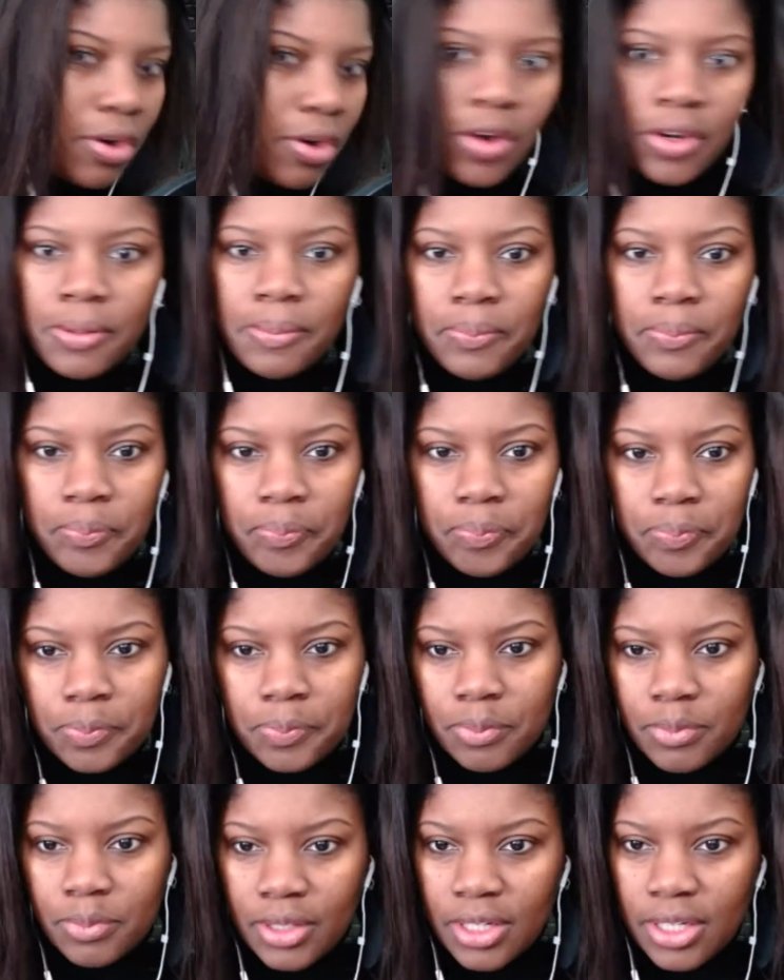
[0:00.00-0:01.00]
Autumn.
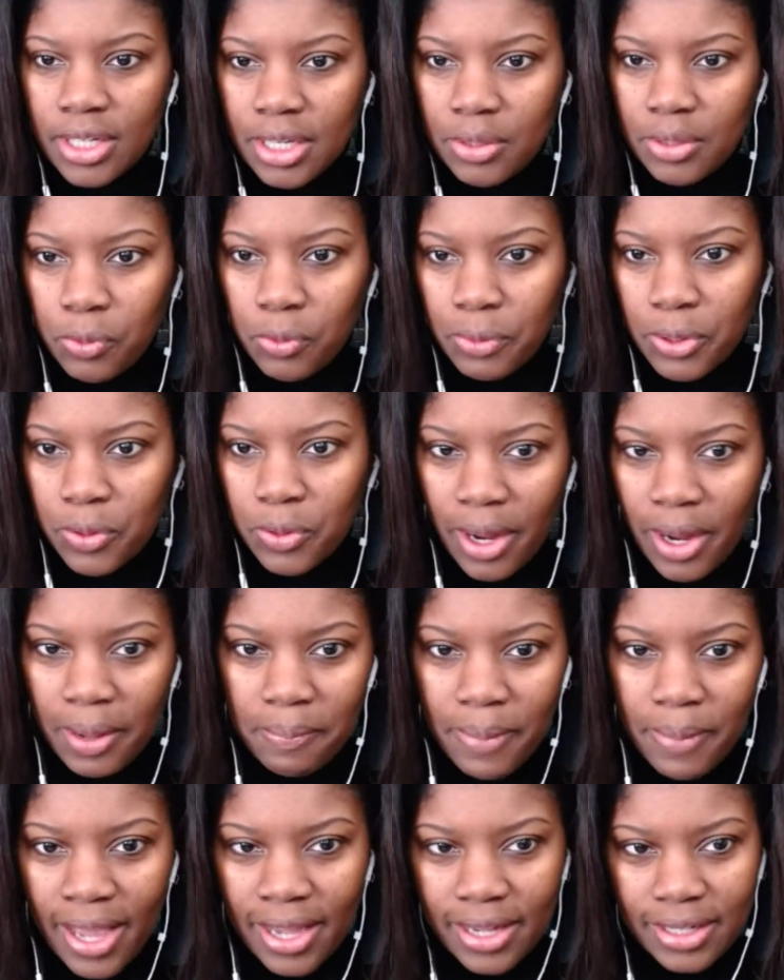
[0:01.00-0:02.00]
And we'll be
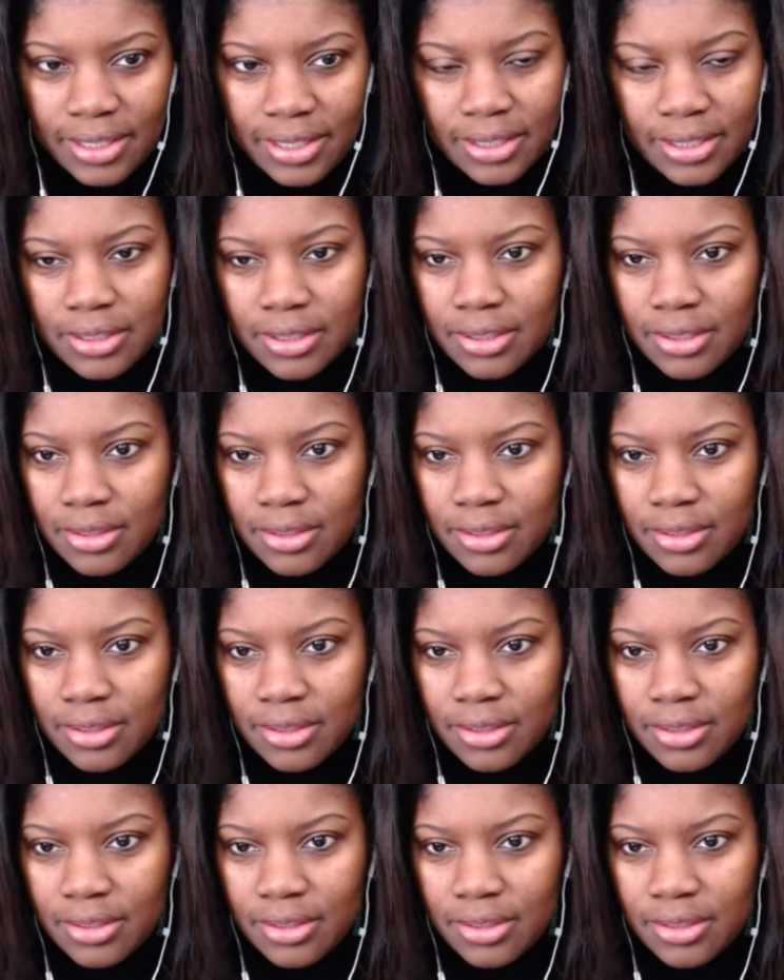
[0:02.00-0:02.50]
right back.